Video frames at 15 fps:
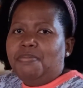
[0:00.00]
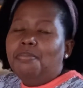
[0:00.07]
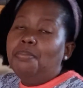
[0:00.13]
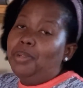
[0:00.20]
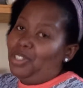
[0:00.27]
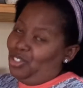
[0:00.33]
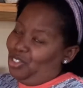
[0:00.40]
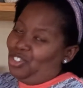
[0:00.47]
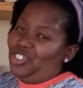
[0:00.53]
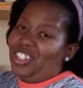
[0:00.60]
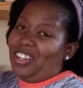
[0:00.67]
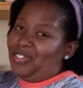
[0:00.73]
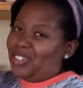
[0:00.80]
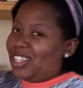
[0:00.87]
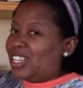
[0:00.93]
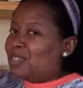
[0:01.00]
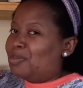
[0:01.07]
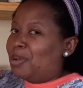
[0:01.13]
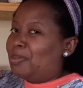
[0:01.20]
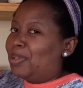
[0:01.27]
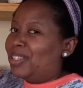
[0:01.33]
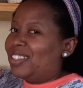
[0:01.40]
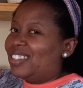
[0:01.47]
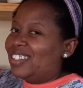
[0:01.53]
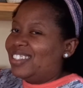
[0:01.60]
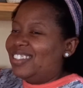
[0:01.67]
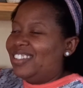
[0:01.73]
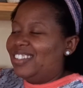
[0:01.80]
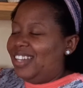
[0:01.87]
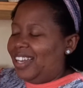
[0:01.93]
But you should have slush puppies
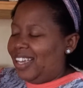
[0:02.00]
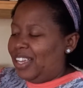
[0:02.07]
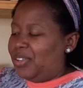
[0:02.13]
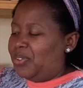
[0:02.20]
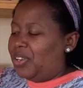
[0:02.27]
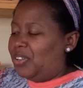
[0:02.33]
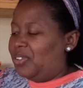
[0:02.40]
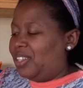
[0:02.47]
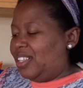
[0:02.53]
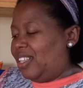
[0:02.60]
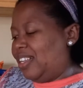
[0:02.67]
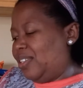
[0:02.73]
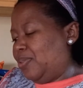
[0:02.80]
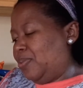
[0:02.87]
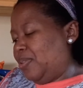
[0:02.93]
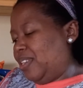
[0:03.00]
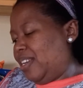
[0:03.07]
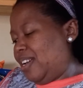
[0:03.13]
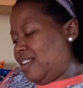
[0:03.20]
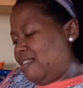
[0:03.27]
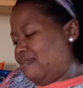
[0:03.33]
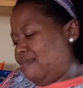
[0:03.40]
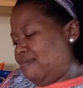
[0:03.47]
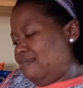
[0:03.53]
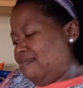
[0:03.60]
lying around, and that's what I